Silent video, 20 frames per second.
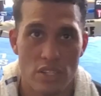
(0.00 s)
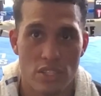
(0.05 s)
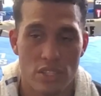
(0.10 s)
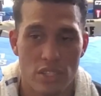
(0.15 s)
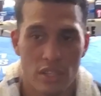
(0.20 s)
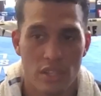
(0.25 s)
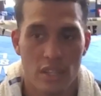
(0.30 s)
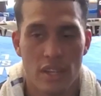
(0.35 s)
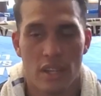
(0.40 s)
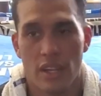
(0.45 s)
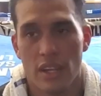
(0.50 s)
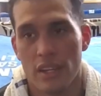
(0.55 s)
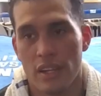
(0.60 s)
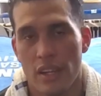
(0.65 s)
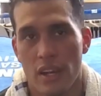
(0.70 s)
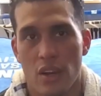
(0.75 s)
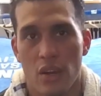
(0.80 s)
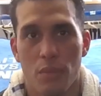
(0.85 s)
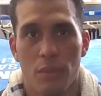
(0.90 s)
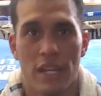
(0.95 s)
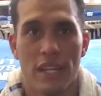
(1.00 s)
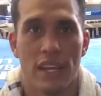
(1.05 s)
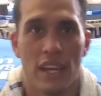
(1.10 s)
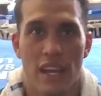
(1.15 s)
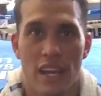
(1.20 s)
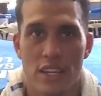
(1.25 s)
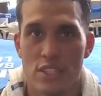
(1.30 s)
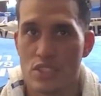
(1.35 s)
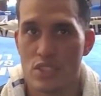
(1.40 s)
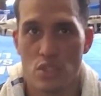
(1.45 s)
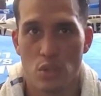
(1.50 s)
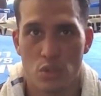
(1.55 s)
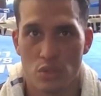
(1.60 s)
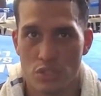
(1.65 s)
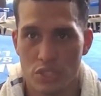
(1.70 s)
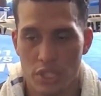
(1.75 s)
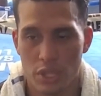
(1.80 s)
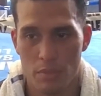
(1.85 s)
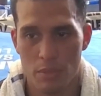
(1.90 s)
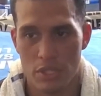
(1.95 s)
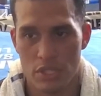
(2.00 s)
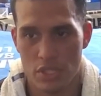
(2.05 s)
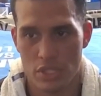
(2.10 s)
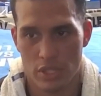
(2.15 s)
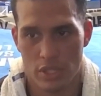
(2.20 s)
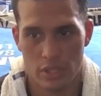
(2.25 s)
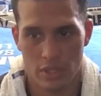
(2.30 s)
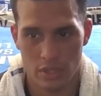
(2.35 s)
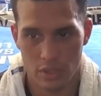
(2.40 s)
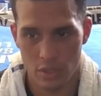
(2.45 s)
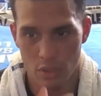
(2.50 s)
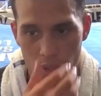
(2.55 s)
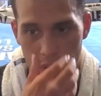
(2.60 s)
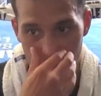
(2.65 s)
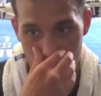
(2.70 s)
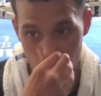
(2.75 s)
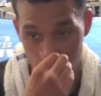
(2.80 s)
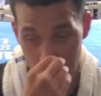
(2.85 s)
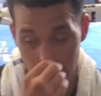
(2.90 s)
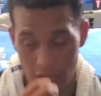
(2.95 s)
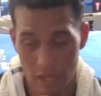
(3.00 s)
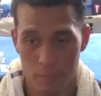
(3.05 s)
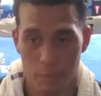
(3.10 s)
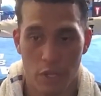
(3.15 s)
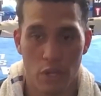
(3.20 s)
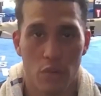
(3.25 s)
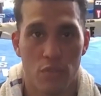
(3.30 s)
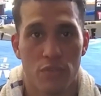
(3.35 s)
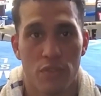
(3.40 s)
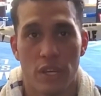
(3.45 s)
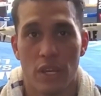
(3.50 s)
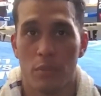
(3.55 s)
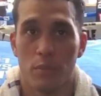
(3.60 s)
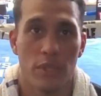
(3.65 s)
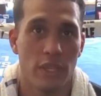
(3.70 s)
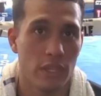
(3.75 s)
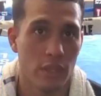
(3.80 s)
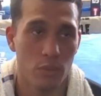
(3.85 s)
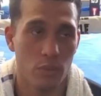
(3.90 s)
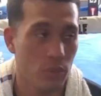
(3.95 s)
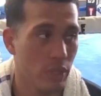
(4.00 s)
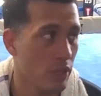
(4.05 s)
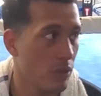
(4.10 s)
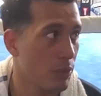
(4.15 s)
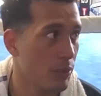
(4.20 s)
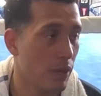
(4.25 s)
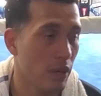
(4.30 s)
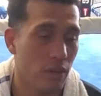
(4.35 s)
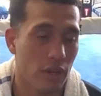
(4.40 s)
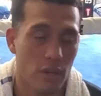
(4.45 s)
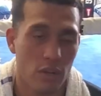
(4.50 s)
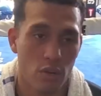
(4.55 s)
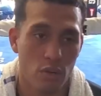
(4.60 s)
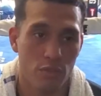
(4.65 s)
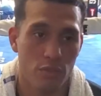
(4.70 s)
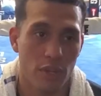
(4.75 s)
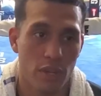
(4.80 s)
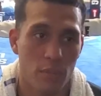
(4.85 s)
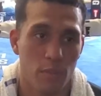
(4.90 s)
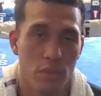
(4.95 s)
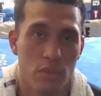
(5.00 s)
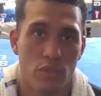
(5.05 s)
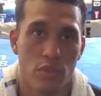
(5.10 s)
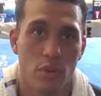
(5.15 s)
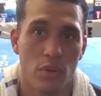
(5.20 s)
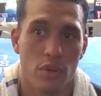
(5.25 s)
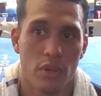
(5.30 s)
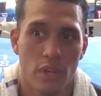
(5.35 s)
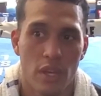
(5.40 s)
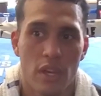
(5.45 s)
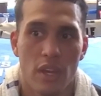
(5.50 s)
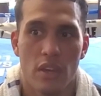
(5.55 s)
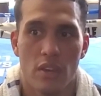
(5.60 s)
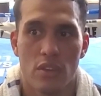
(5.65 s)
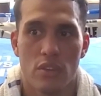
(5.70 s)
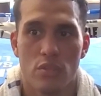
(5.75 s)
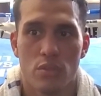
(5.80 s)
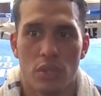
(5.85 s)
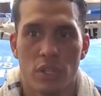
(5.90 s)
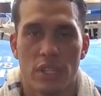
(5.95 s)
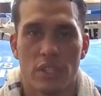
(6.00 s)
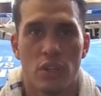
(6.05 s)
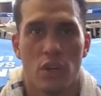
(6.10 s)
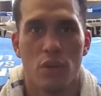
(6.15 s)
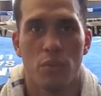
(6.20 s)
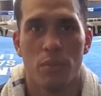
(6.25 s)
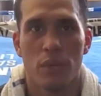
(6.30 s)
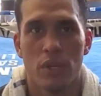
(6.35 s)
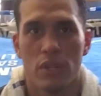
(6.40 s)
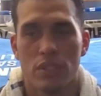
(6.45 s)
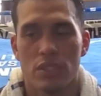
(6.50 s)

And now my dad has his own gym and shit. You know, I got my own family. We all got our own family, so it's really dope, bro.